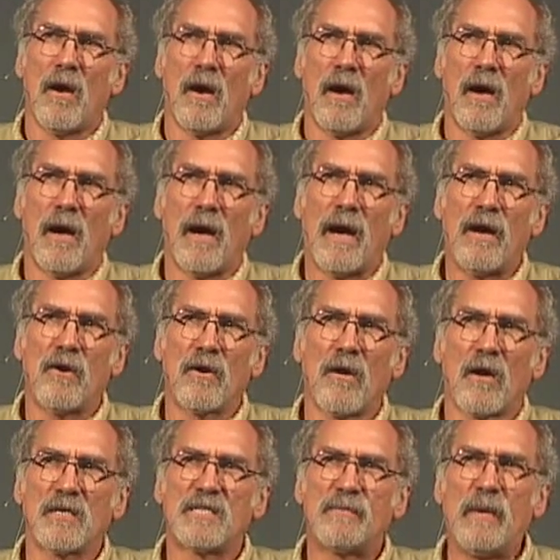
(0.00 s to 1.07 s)
uh, I heard
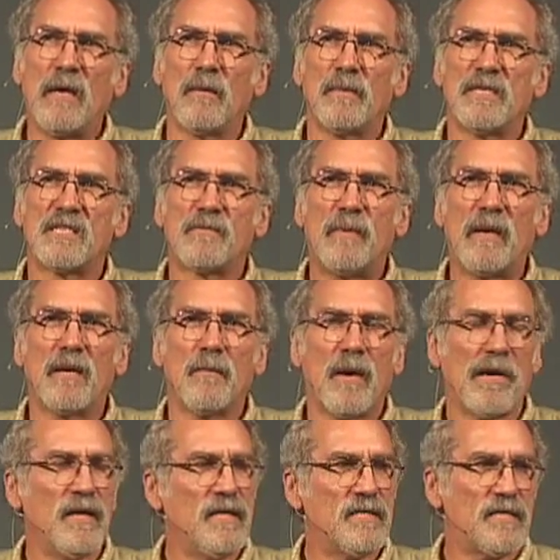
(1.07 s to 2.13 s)
Art Spiegelman speak
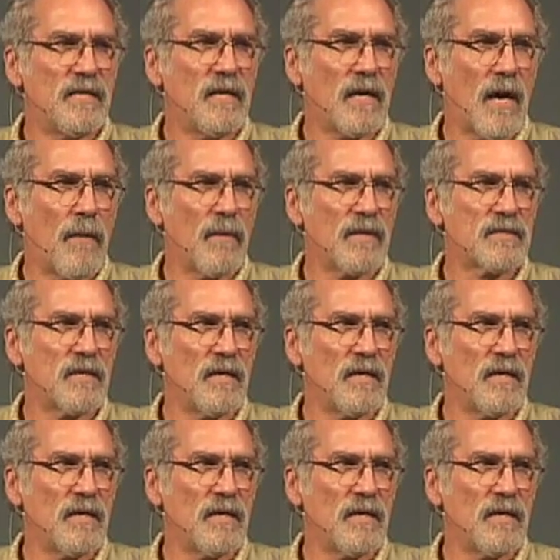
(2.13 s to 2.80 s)
about EC comics,